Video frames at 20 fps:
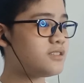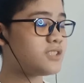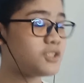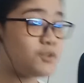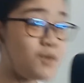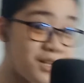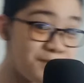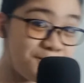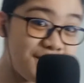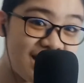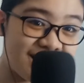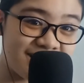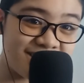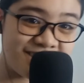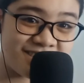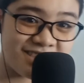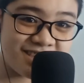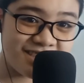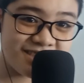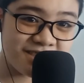So welcome back
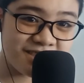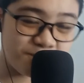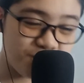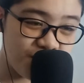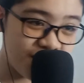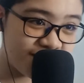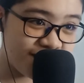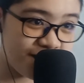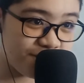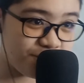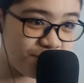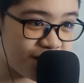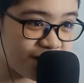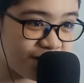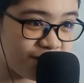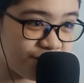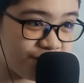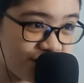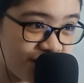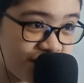ladies and gents, it's brand new,
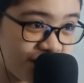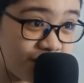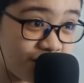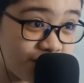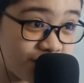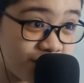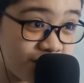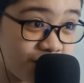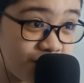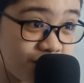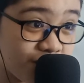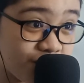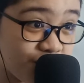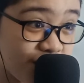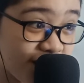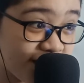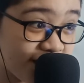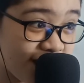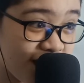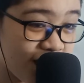brand new video. So
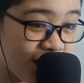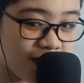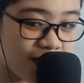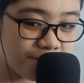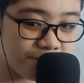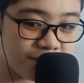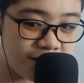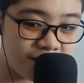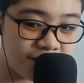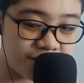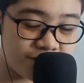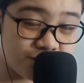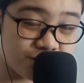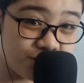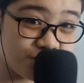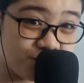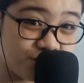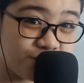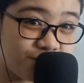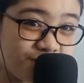right now I'm here
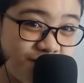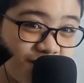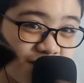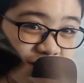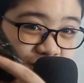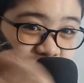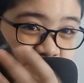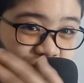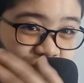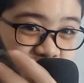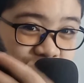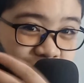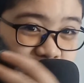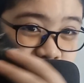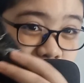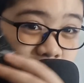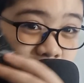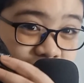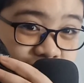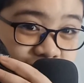to, you know,
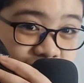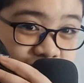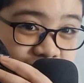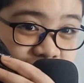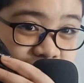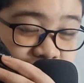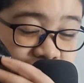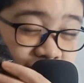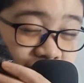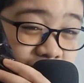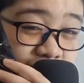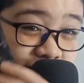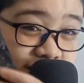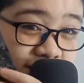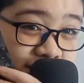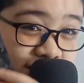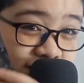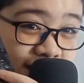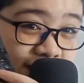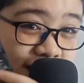unbox this, the
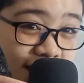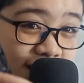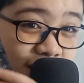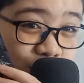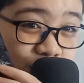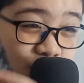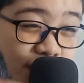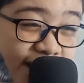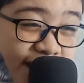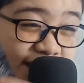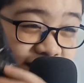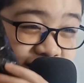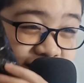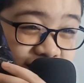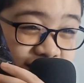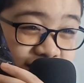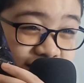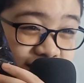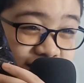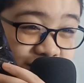KTT Kang White
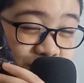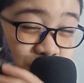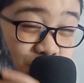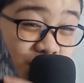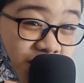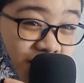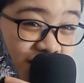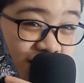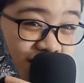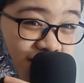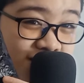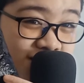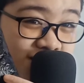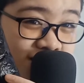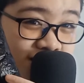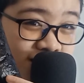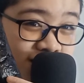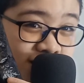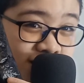switches.